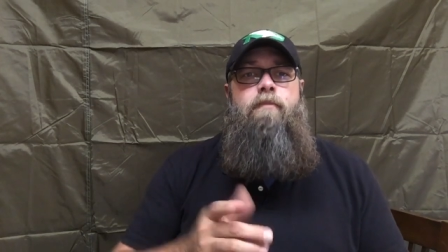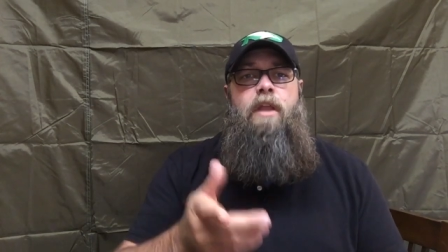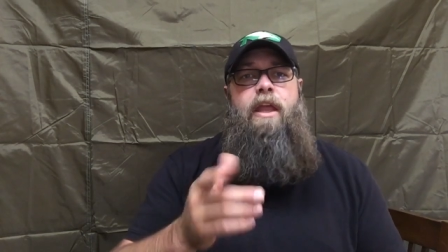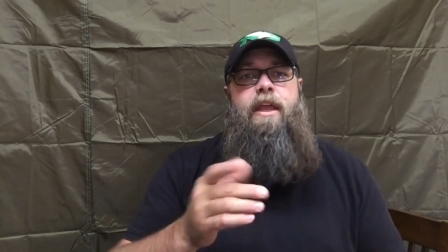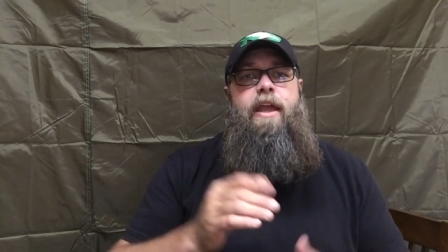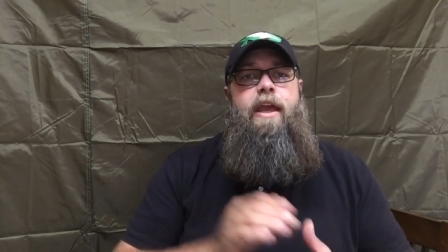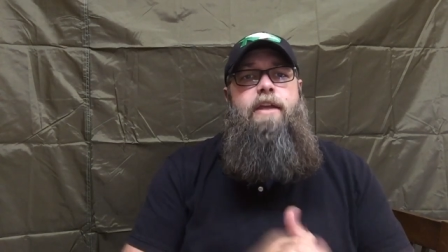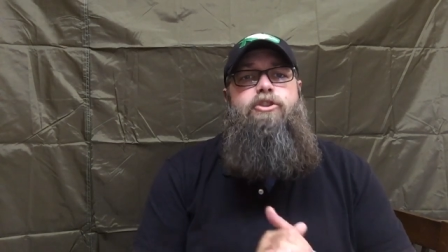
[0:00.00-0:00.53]

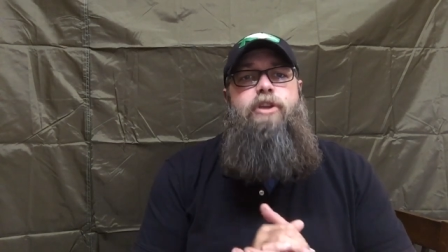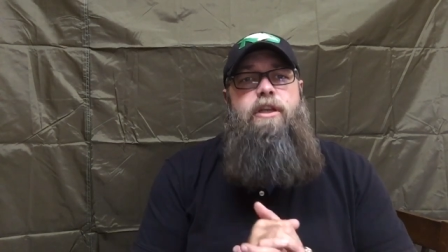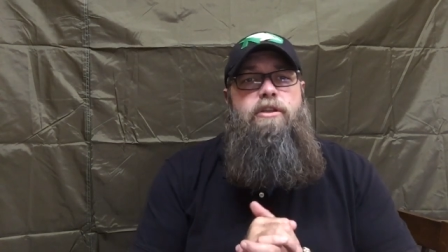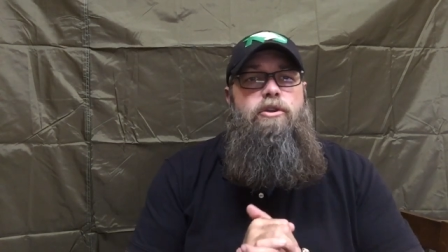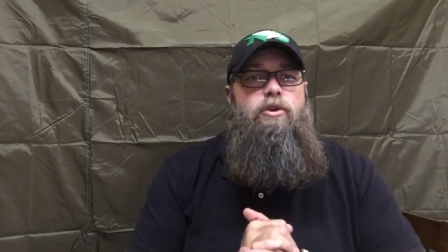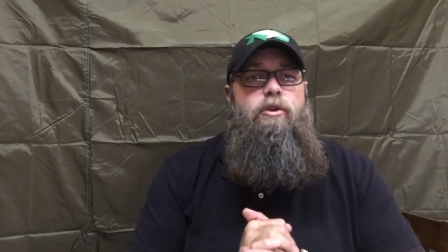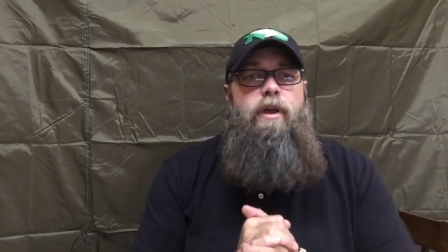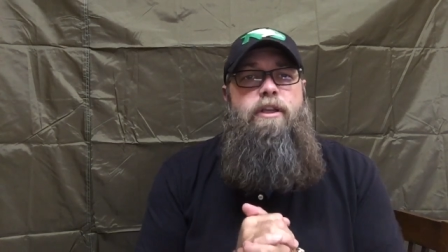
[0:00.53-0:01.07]
Hey guys,
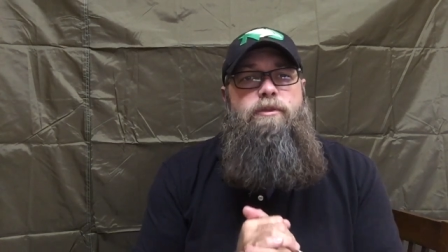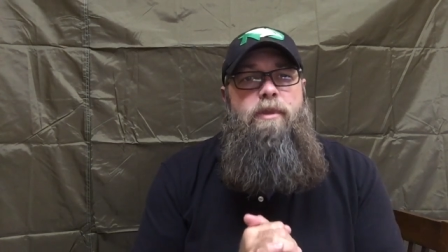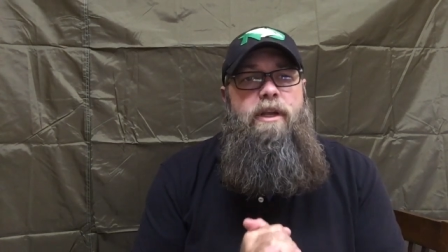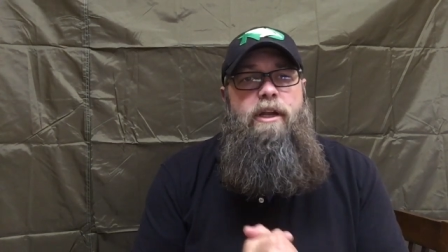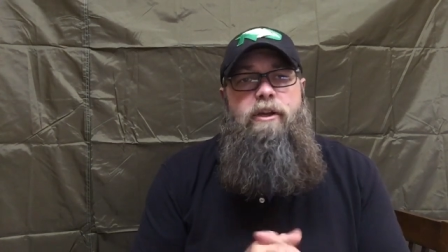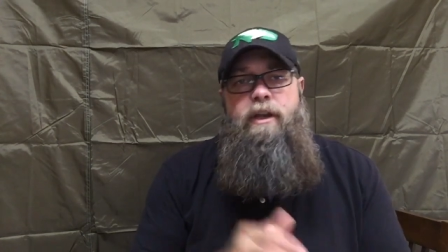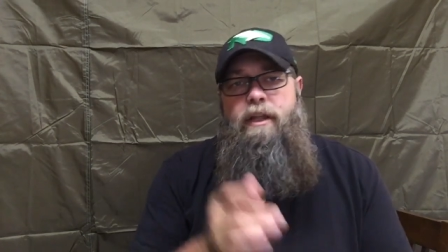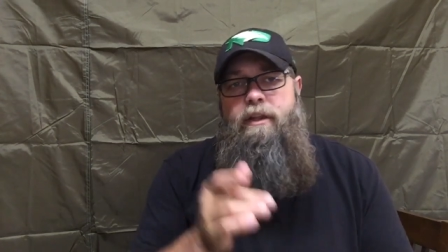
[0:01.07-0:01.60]
Jason Gressman
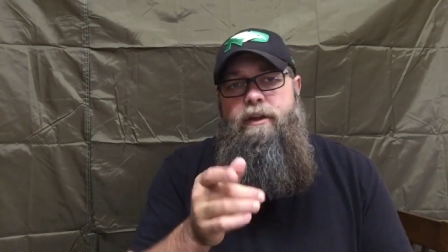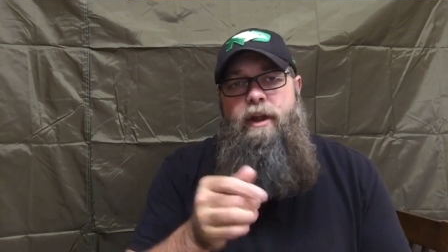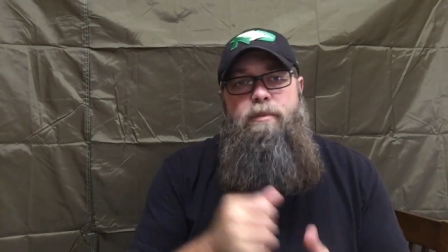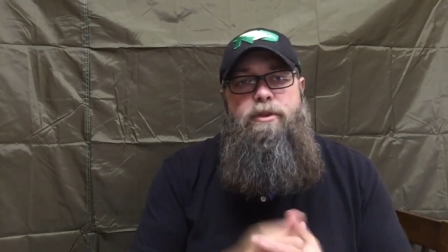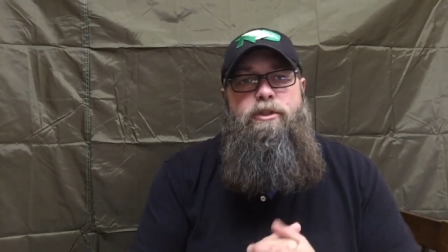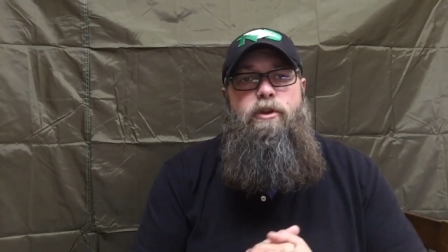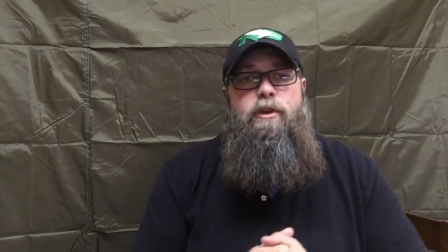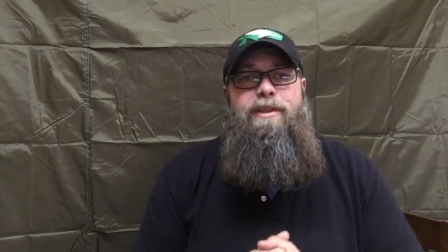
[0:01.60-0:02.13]
here, another
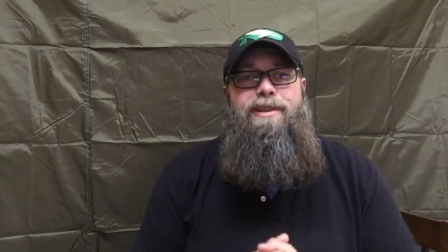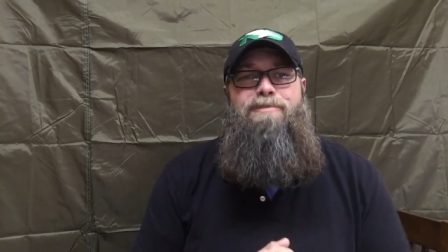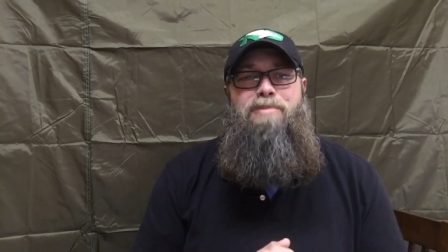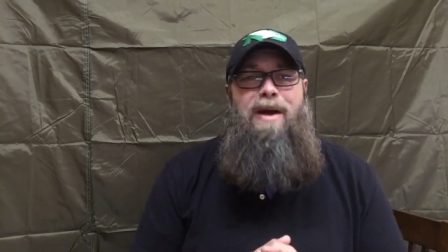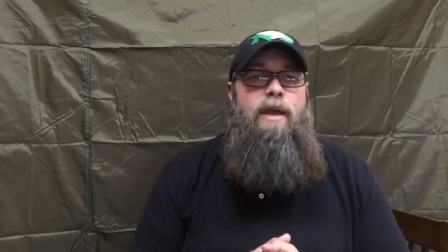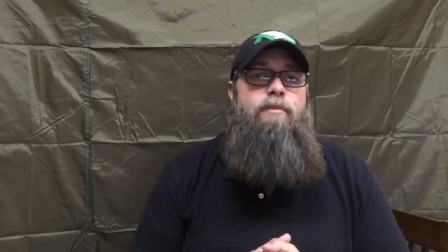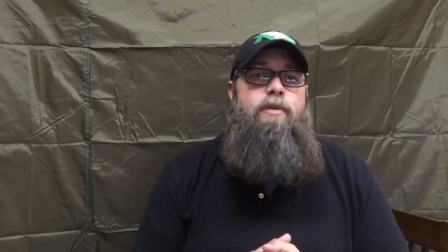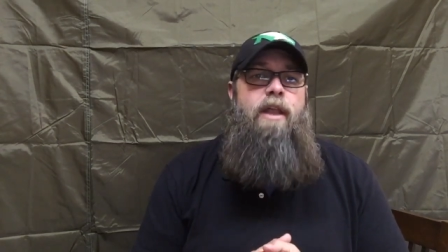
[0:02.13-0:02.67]
episode of the
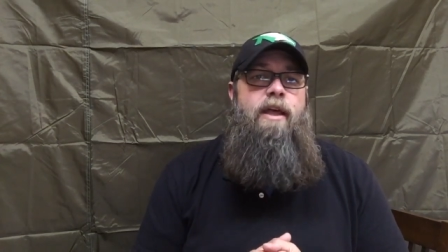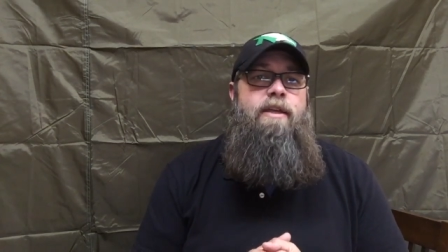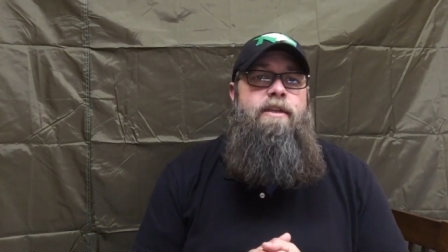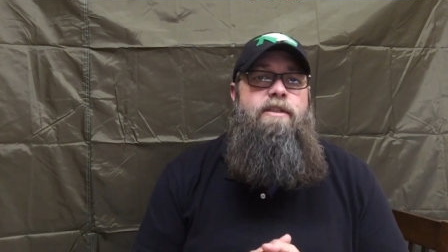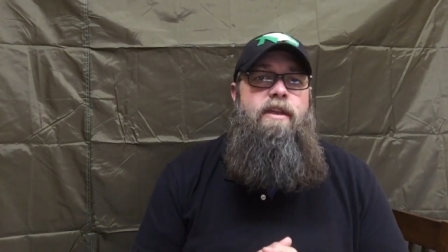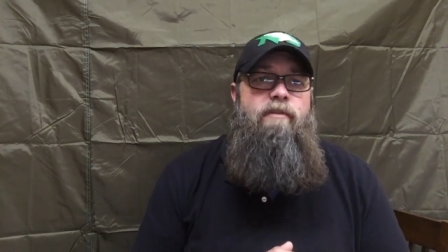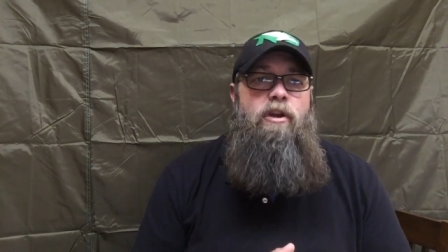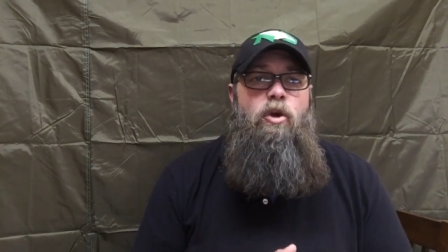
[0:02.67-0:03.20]
Pipeline
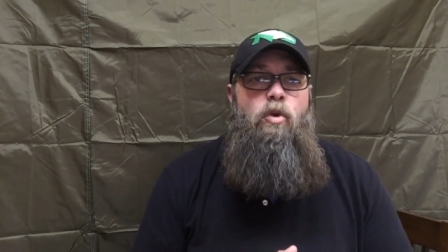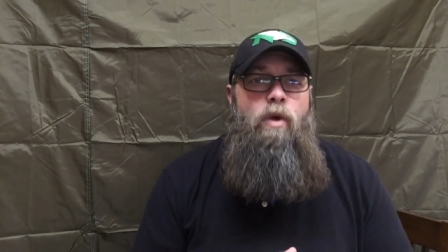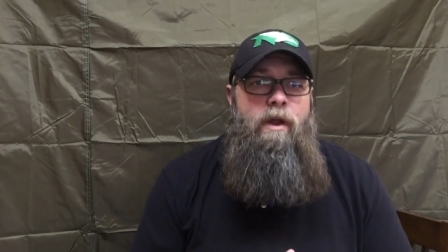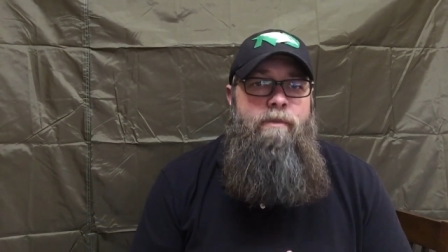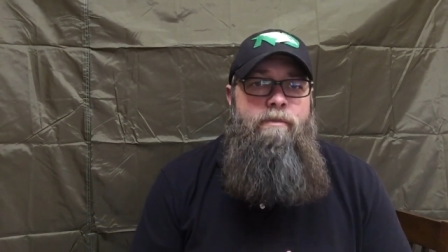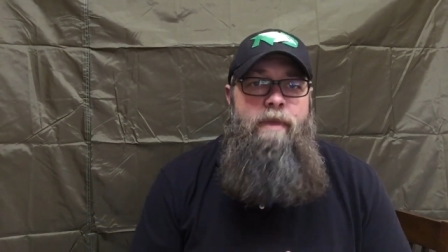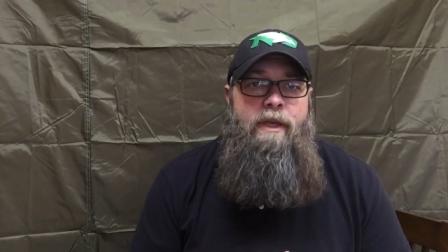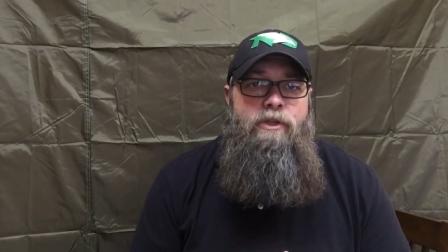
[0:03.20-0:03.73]

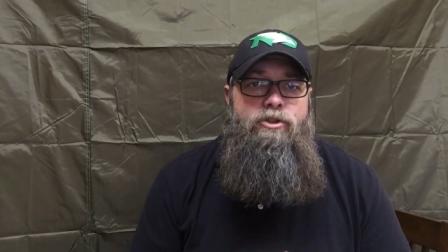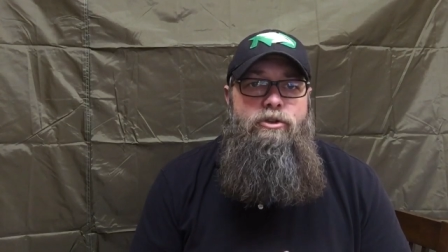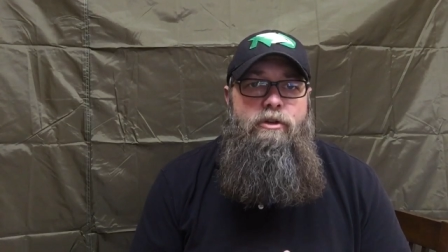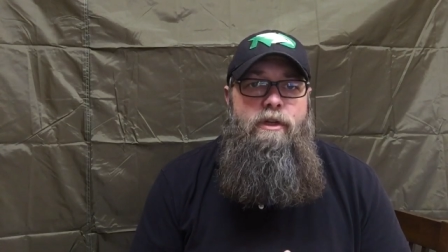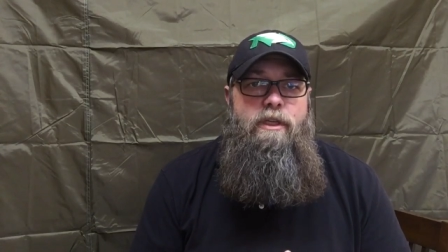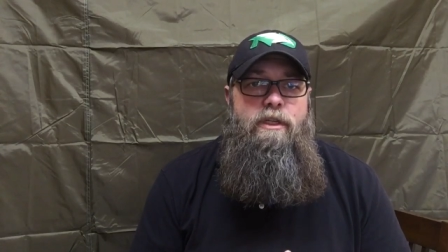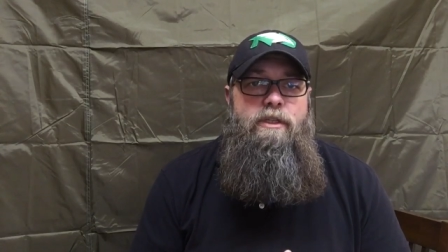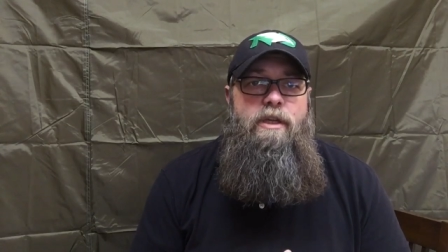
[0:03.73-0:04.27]
701
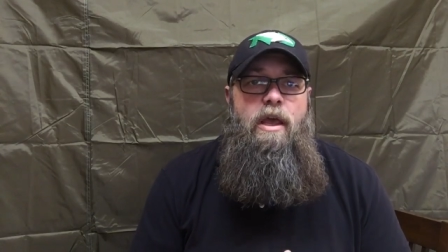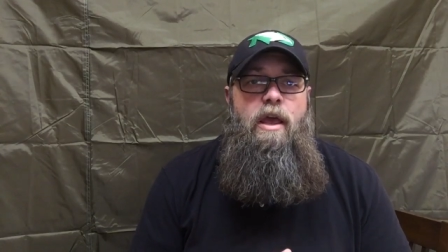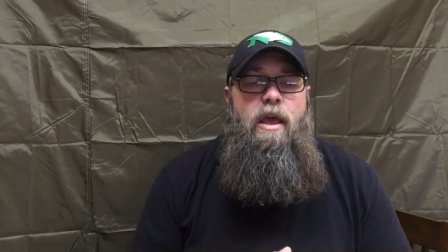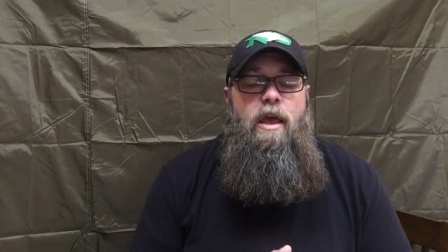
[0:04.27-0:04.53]
Ministries.